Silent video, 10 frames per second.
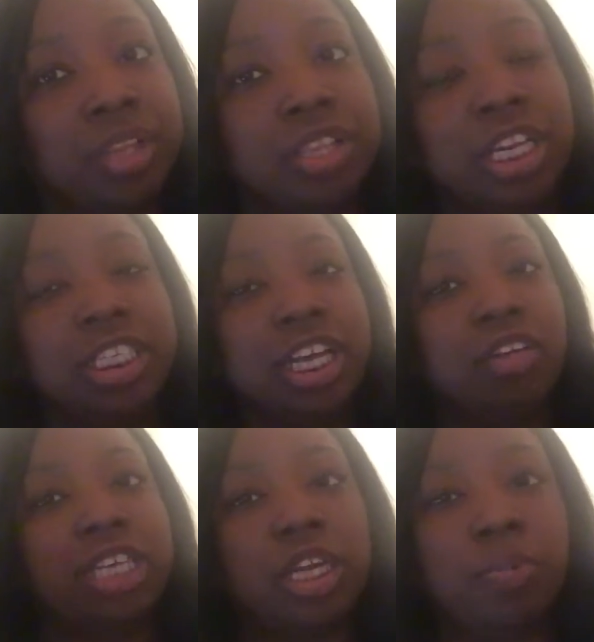Denise ain't
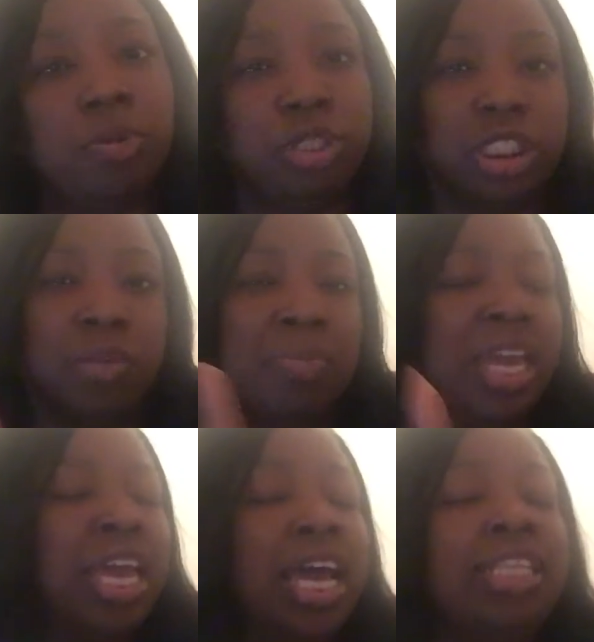gonna take no bullshit. To
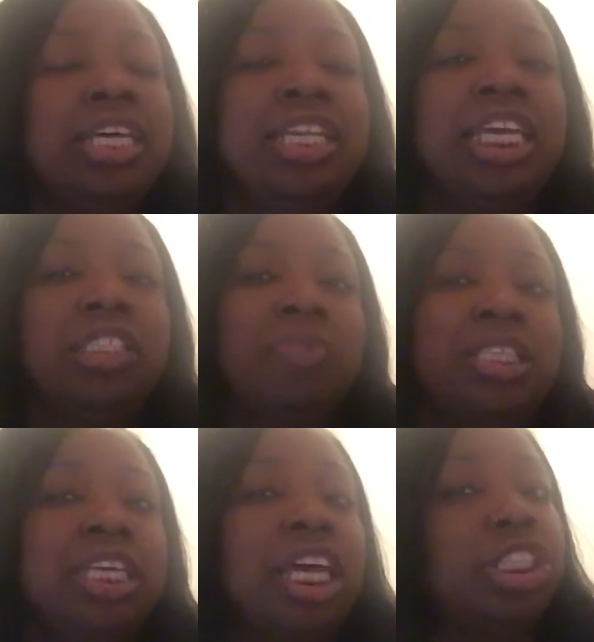me, Denise may
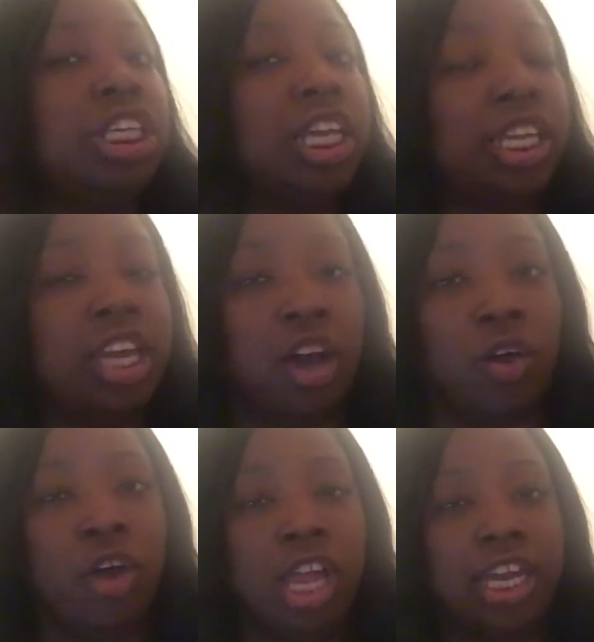seem like she a
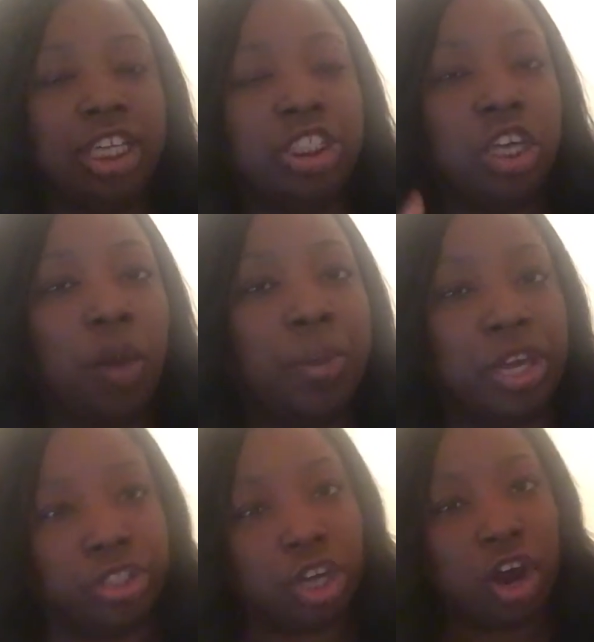Leo. Like, she gonna be
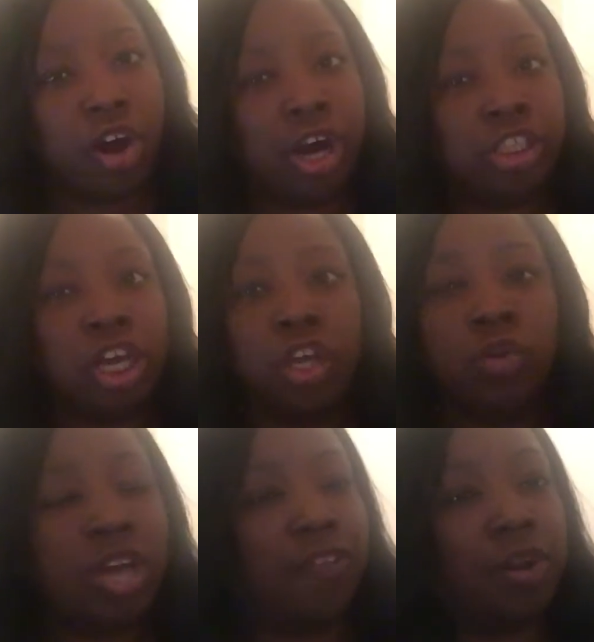in charge.
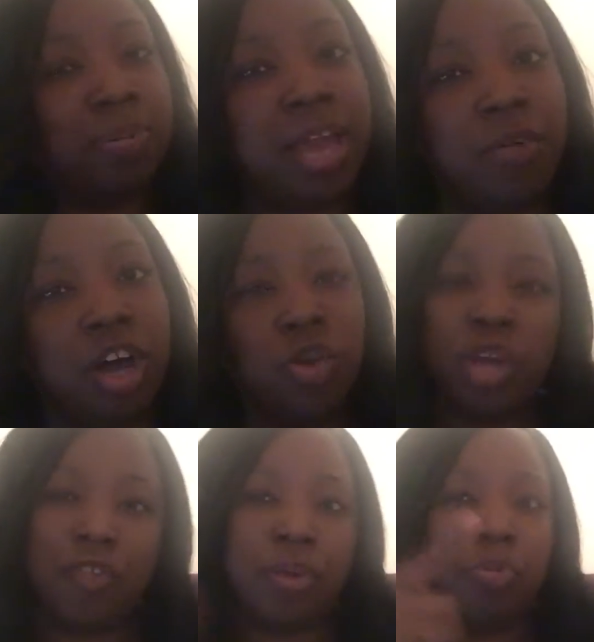You're not finna play with her. You're
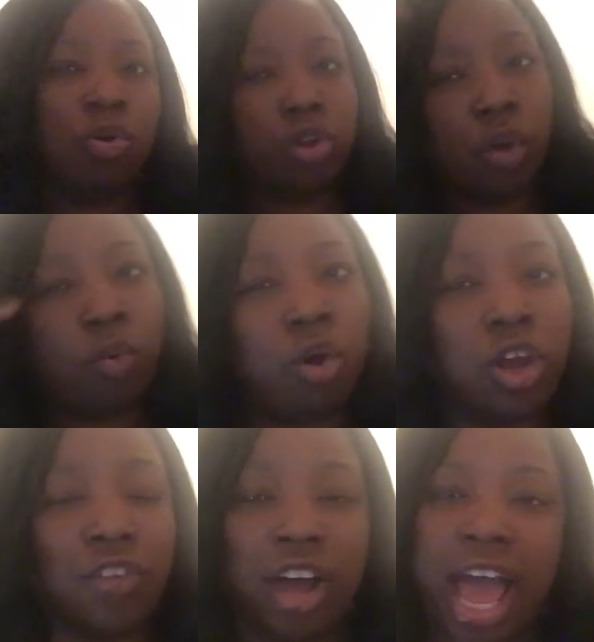not finna pull no wool
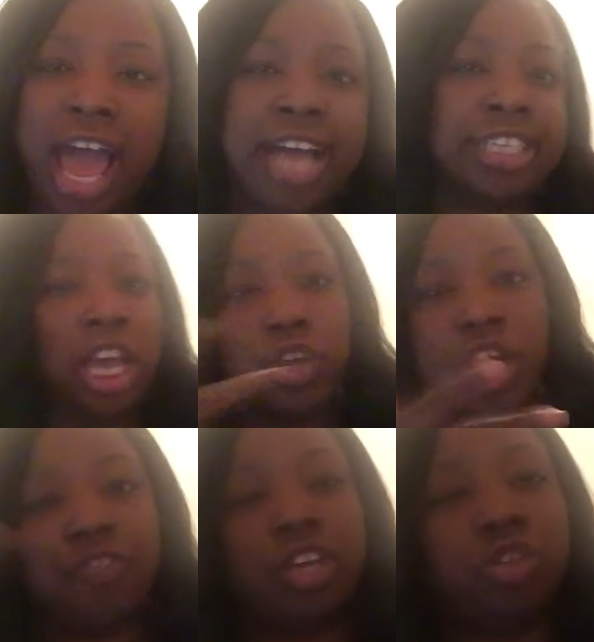over her eyes. You're
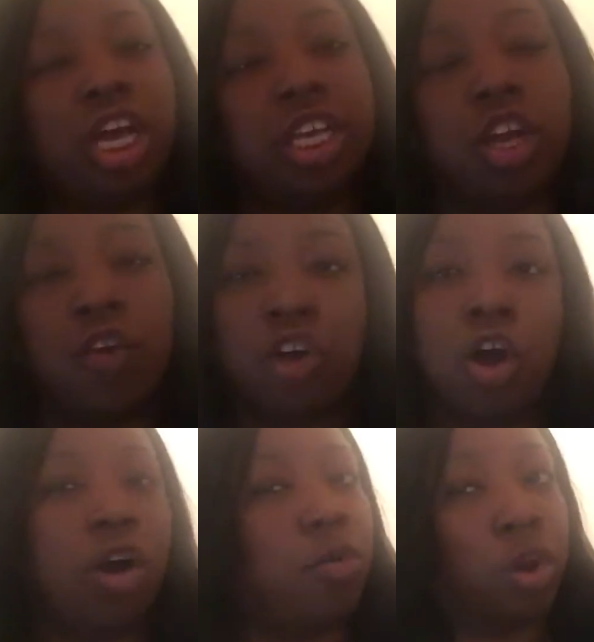not finna try to get over her
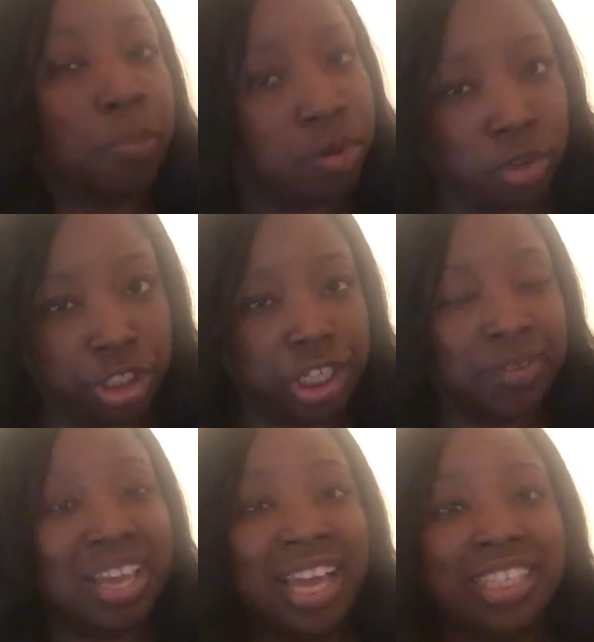on no
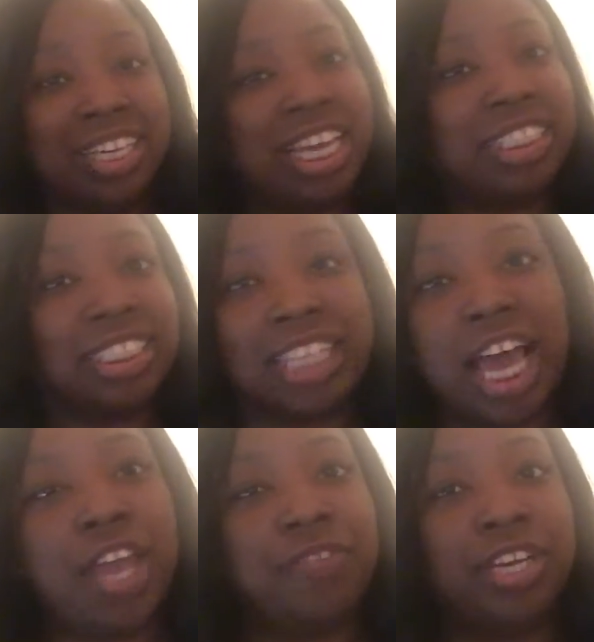bullshit. Denise is not
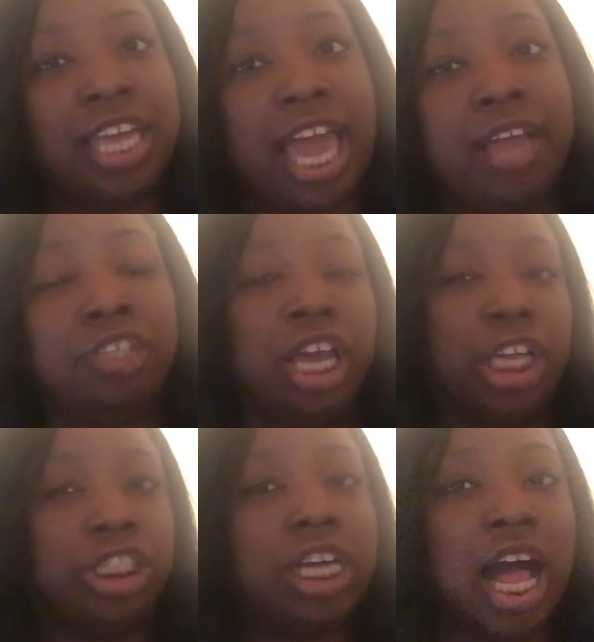here for the games, and
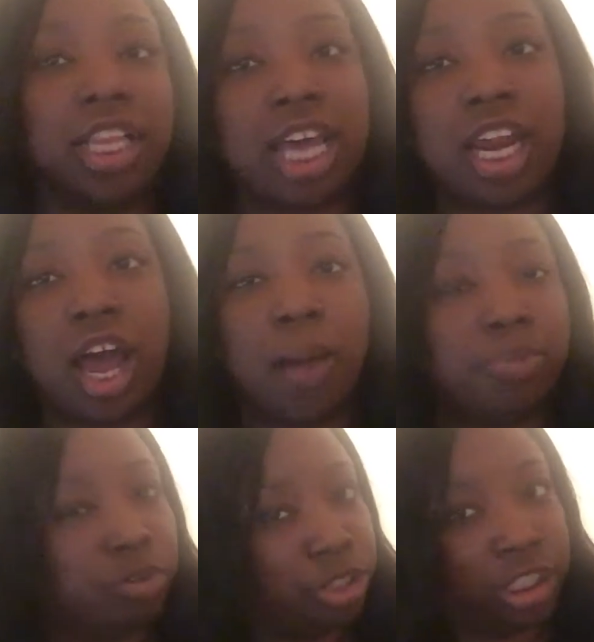she calling out all
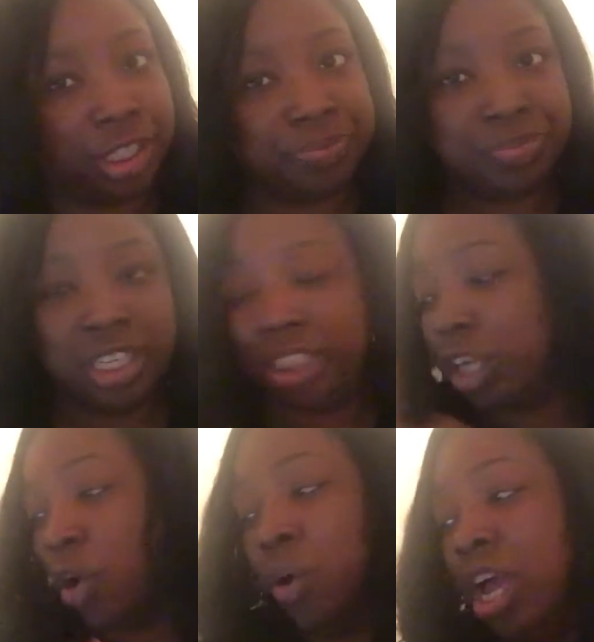bullshit. So